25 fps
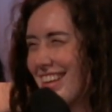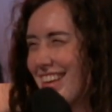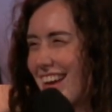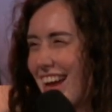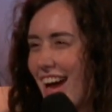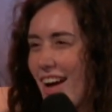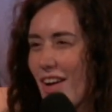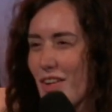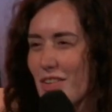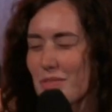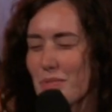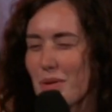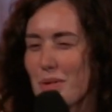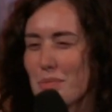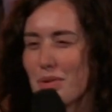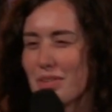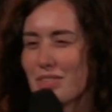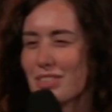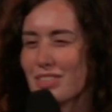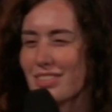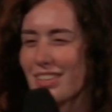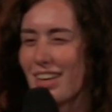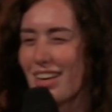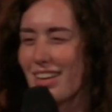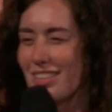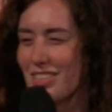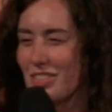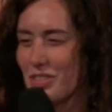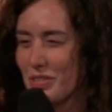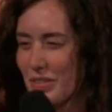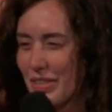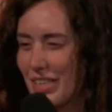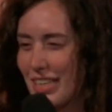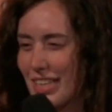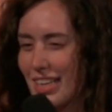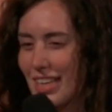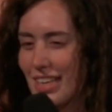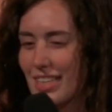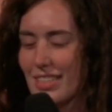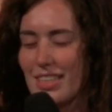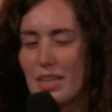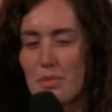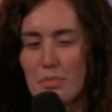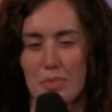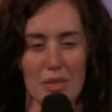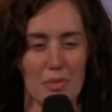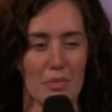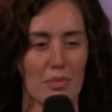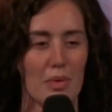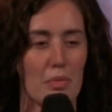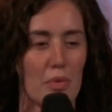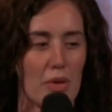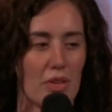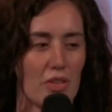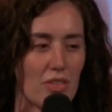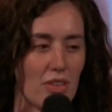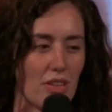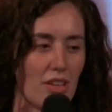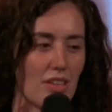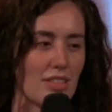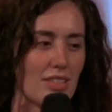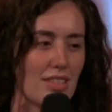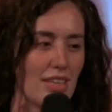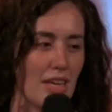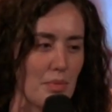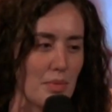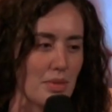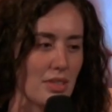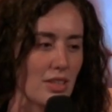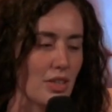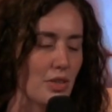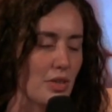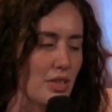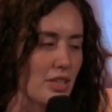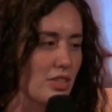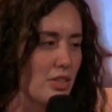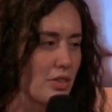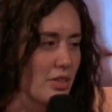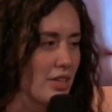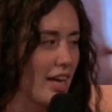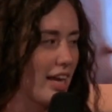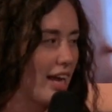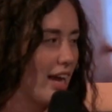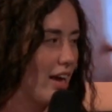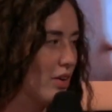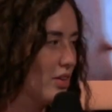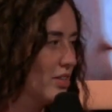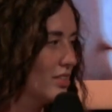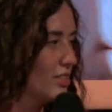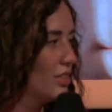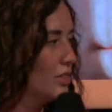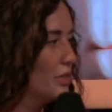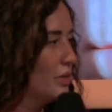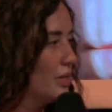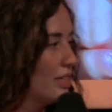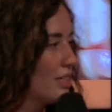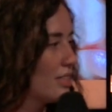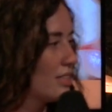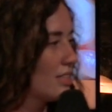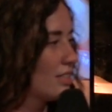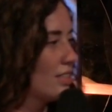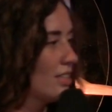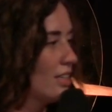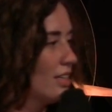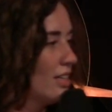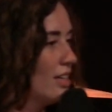how does my brother-in-law do it? His name's my brother-in-law's name is Lewis. So like, how does Lewis?